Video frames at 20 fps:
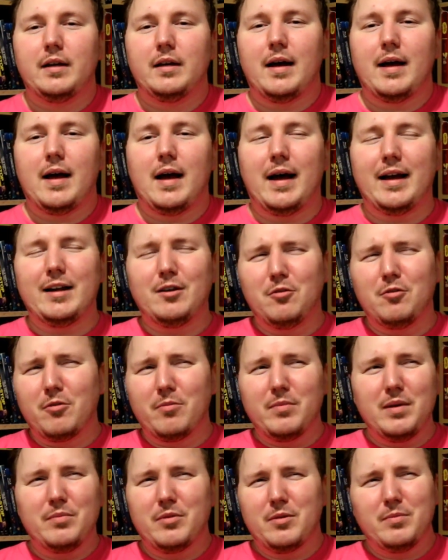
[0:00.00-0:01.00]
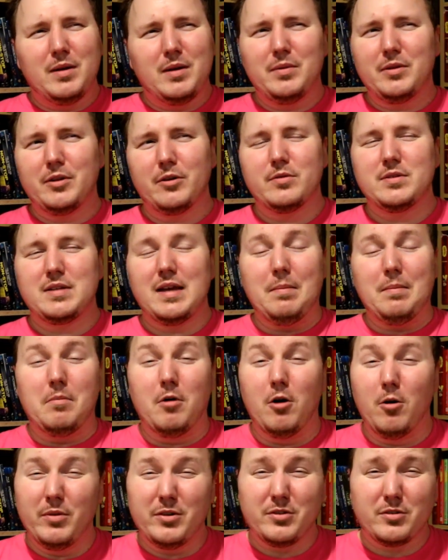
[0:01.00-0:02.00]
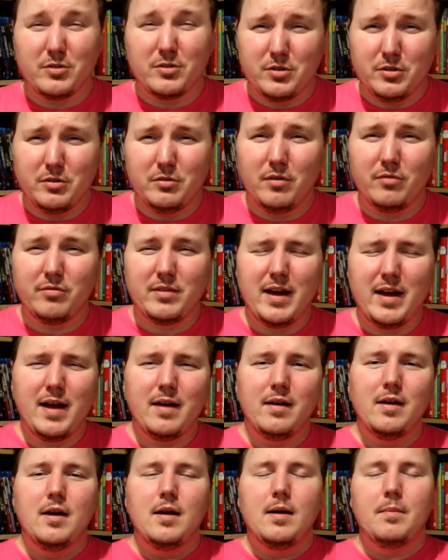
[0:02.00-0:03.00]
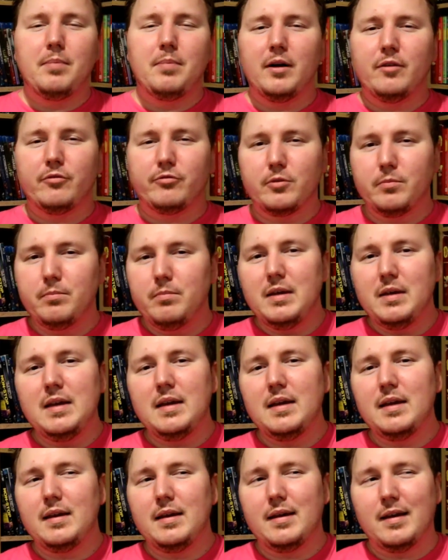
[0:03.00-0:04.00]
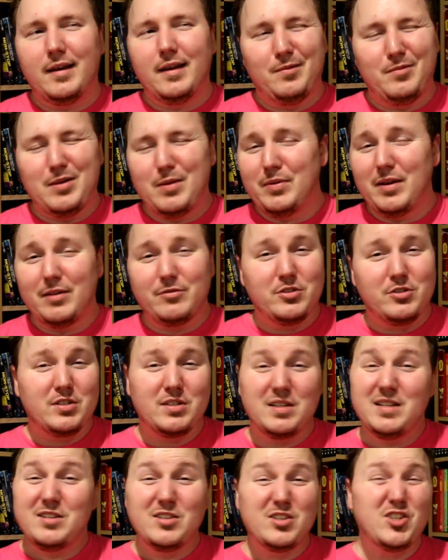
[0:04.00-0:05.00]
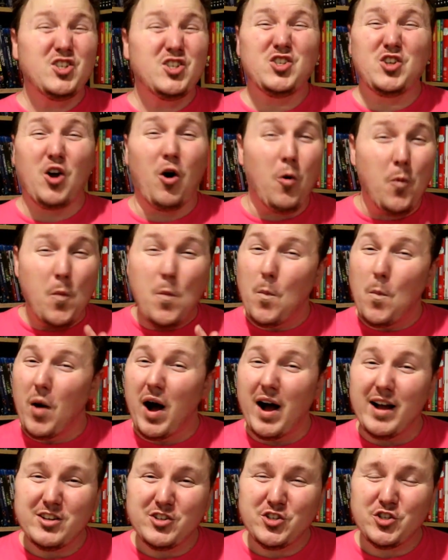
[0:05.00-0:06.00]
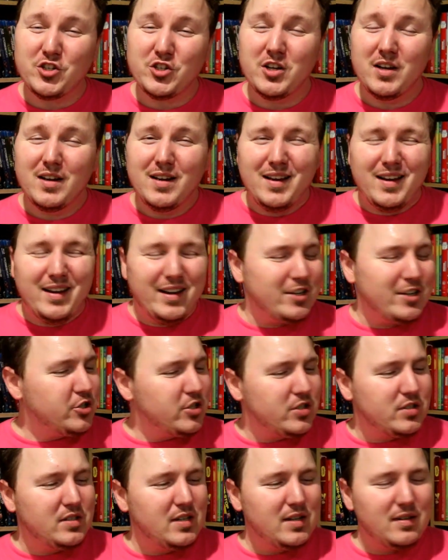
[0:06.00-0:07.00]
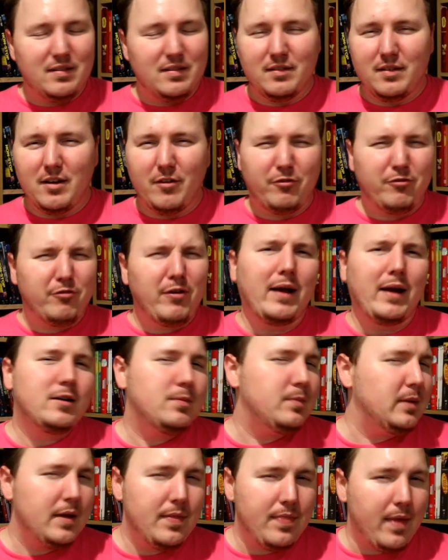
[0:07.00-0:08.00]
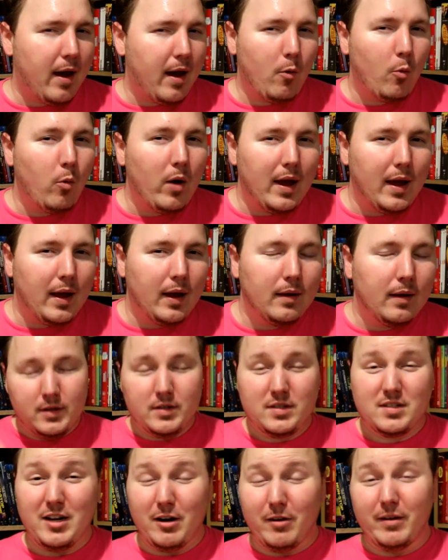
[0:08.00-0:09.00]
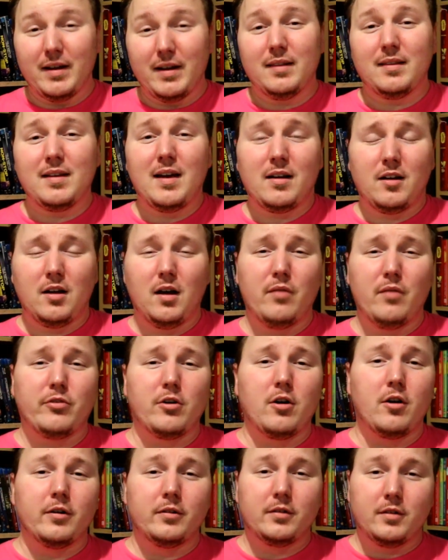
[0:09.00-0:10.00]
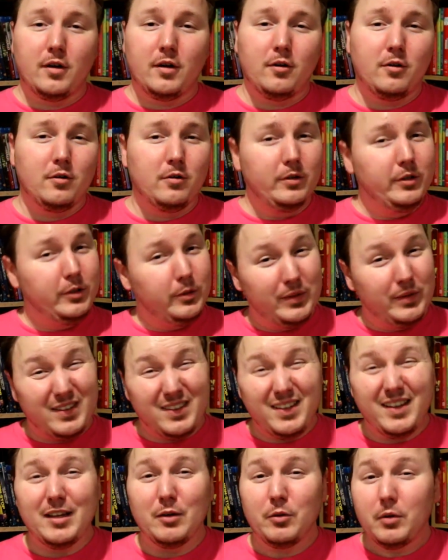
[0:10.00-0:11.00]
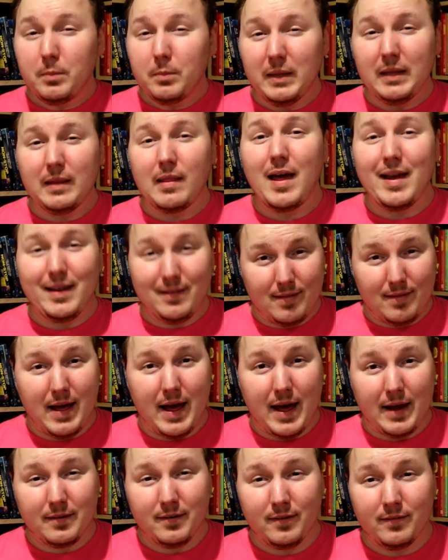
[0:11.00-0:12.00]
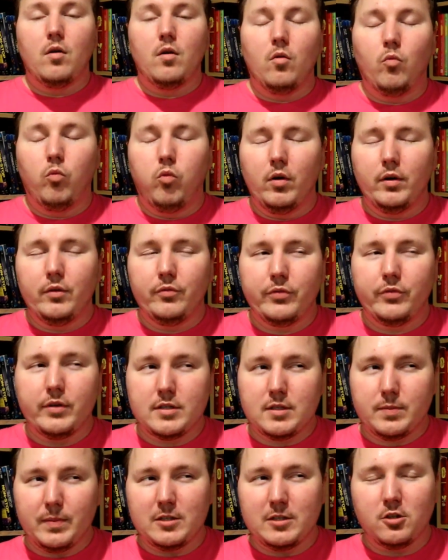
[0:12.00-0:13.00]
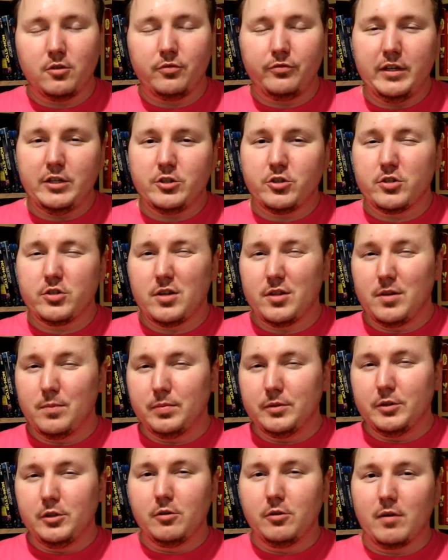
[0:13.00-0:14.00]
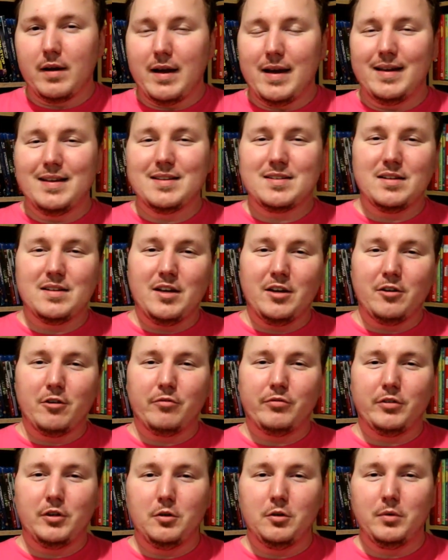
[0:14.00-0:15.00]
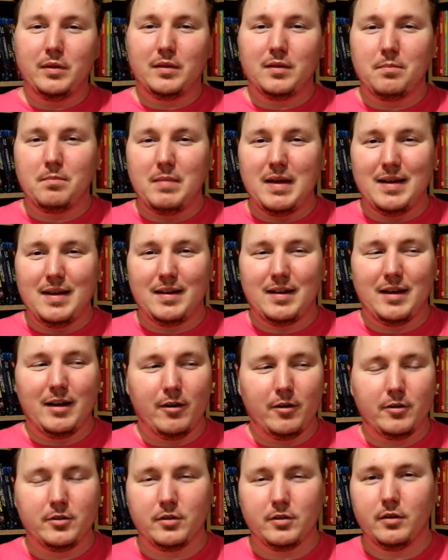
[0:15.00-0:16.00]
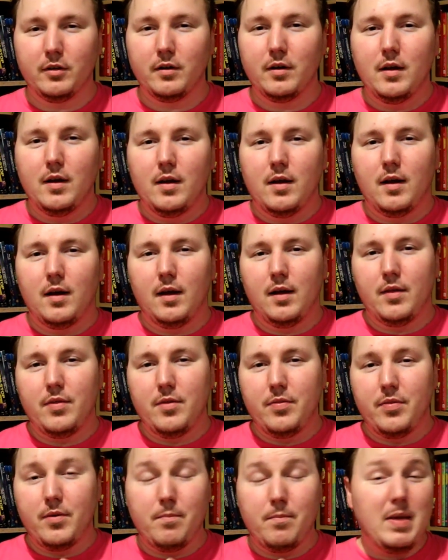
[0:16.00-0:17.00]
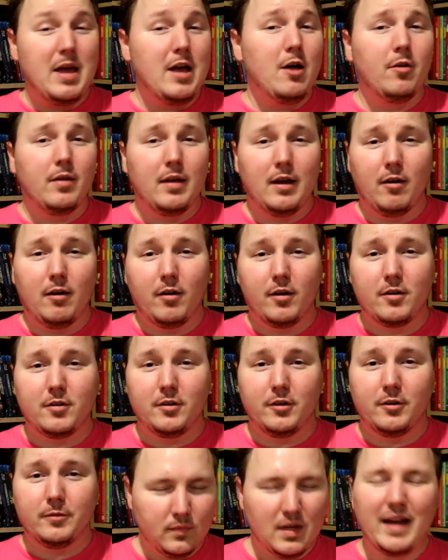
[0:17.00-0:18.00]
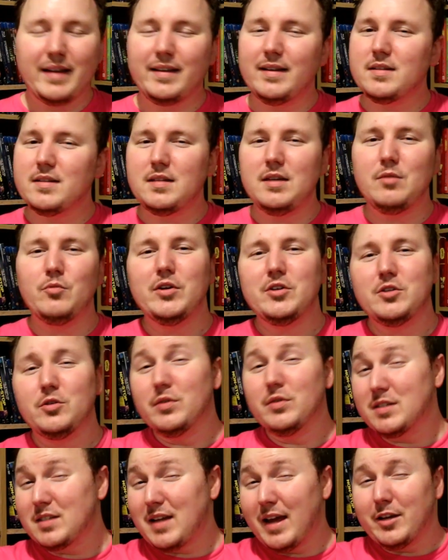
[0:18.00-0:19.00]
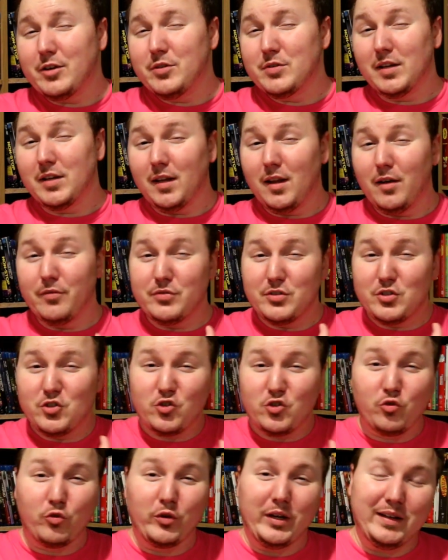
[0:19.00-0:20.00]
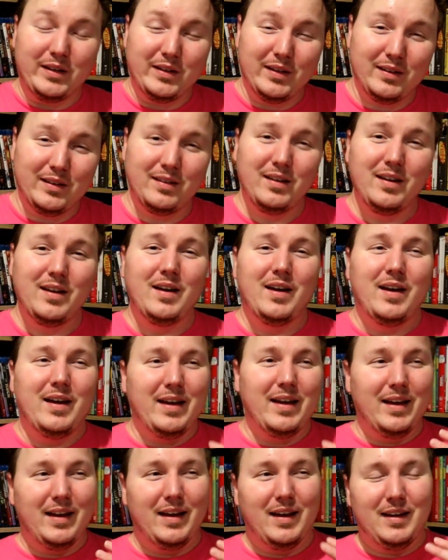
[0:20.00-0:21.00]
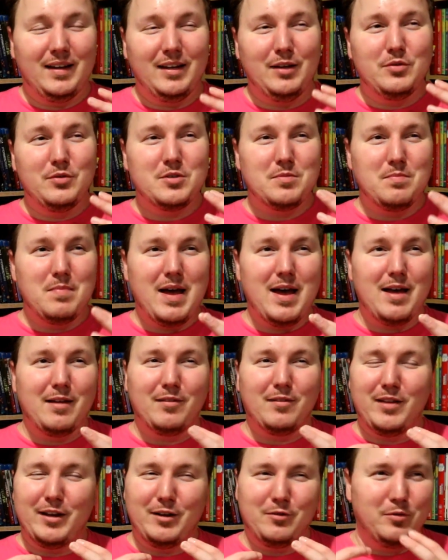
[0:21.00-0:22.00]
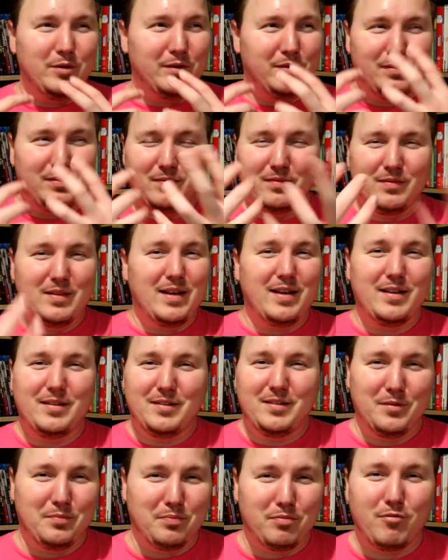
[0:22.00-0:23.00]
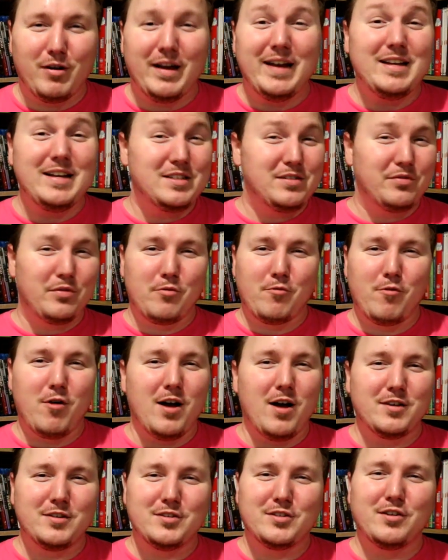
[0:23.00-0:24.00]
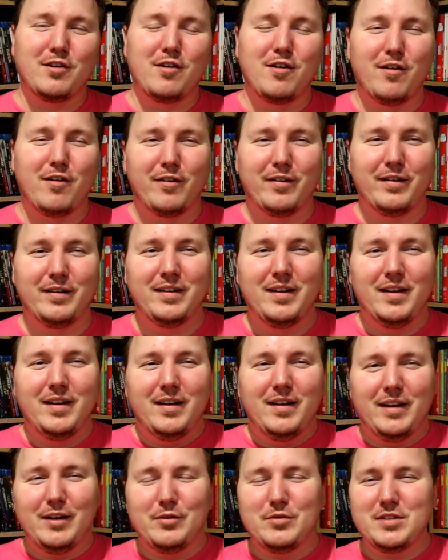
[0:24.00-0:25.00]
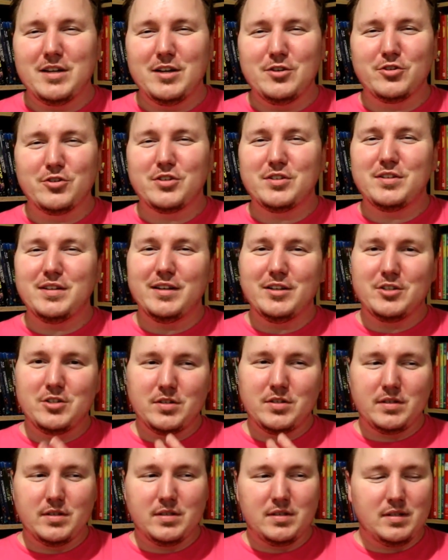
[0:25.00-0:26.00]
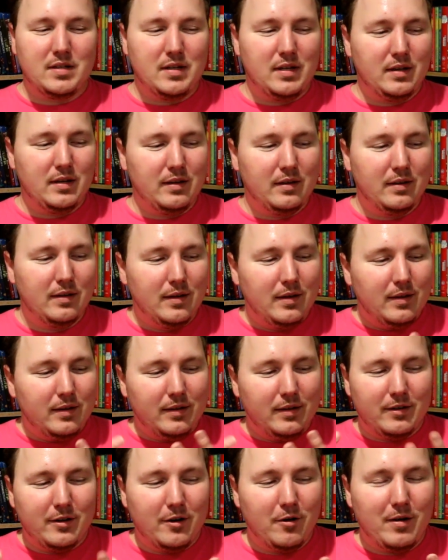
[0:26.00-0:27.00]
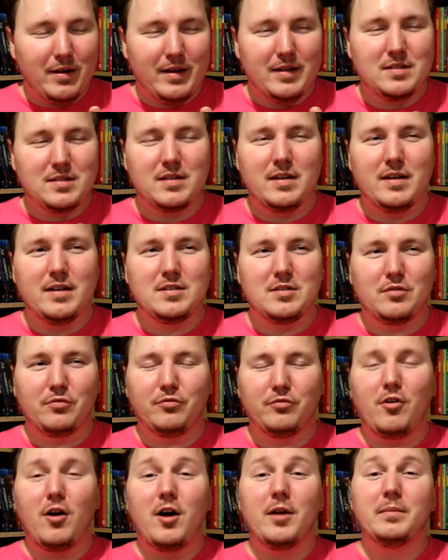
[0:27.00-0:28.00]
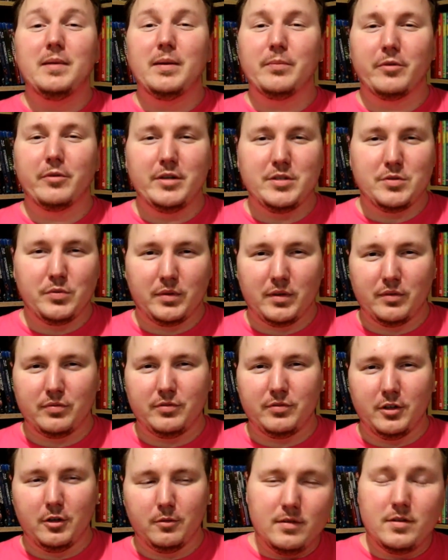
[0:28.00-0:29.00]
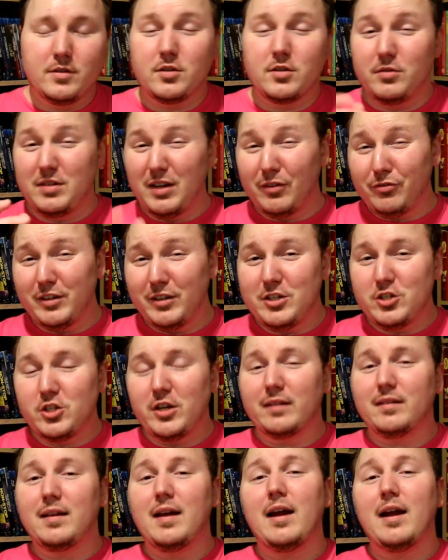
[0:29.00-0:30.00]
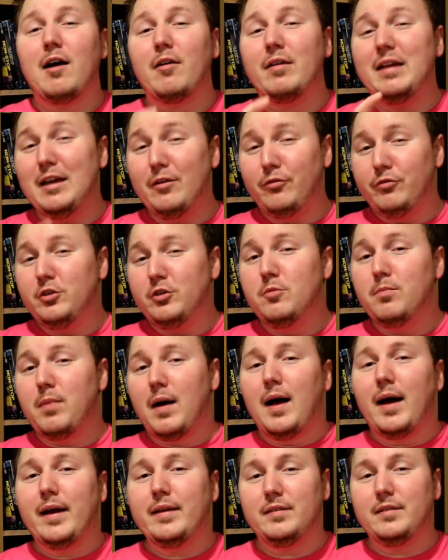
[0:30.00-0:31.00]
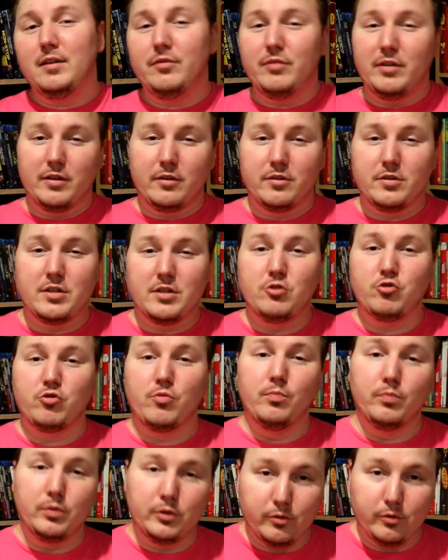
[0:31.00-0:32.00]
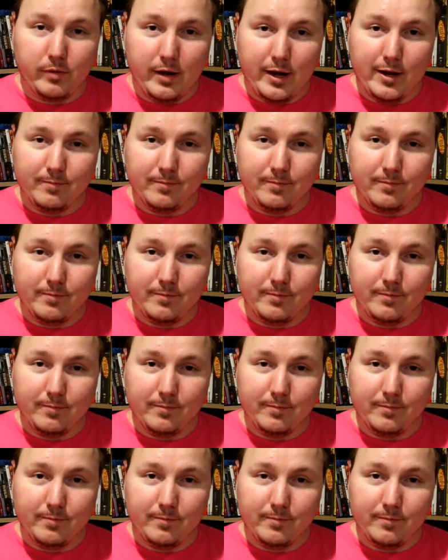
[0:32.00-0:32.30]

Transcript: I don't remember, maybe there was a moment or two of that, but for me, and maybe I've just seen so much, it just didn't affect me in that way. Staring at that cover art, though, you would think it would be like that. One of the special features on the Blu-ray is an interview with the main character, the male character. I guess he went a Psychos in Love screening, and he was met like with the praise of a rock star, and it was interesting just to see, you know, his fond memories with the film. So definitely check that out if you buy the Vinegar Syndrome Blu-ray.